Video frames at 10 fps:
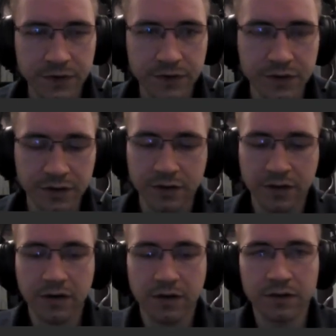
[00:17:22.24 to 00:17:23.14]
Just
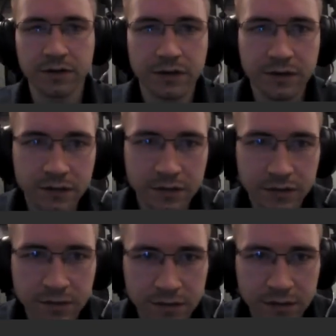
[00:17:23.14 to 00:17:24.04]
gonna call it
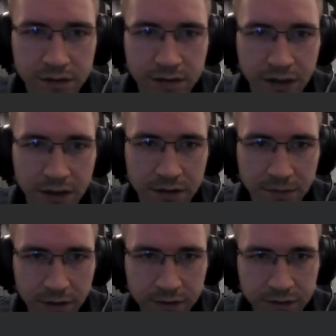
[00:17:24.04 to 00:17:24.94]

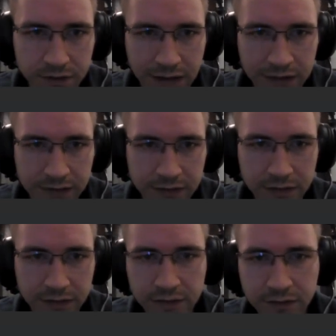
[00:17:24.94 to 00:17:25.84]
sandbox
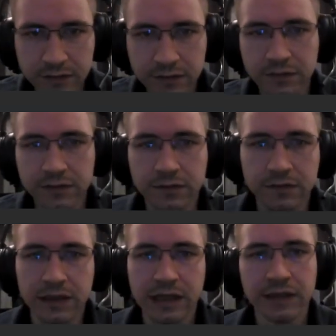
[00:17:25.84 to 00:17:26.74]
test.
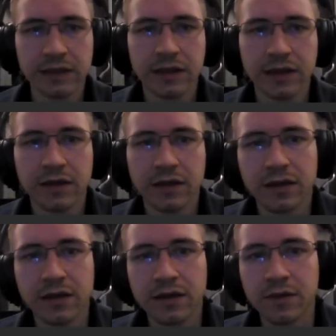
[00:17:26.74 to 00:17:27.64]
Okay,
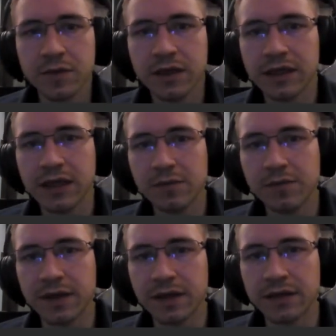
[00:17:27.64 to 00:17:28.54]
I'm gonna
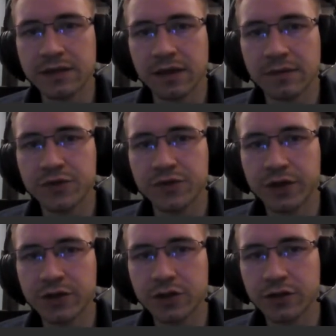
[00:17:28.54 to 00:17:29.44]
keep the same
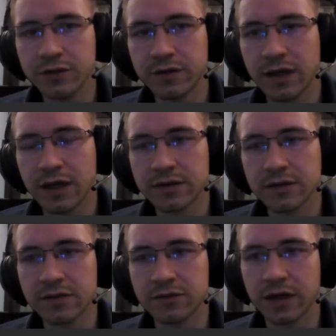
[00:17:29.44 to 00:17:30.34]
structure as
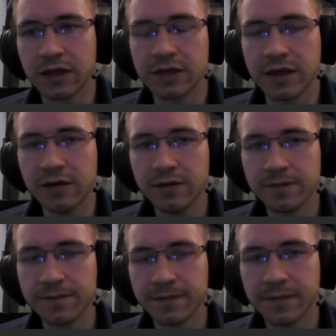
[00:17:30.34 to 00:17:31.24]
it is right now,
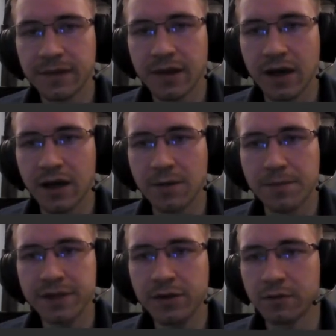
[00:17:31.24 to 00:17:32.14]

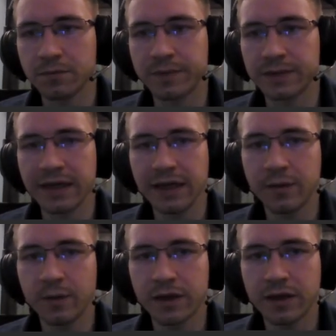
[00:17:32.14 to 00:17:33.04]
but you can play
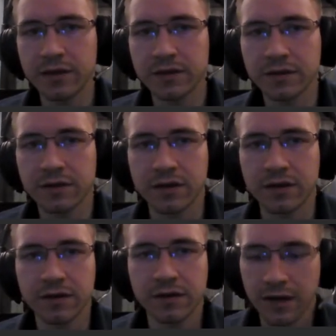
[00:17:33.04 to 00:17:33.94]
with it
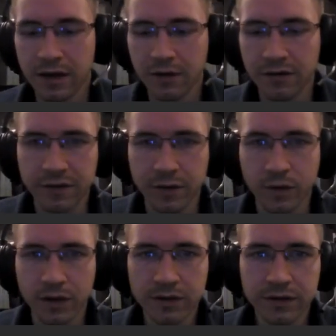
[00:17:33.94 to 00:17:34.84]
however you
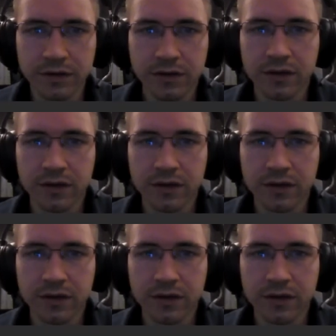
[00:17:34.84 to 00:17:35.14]
want.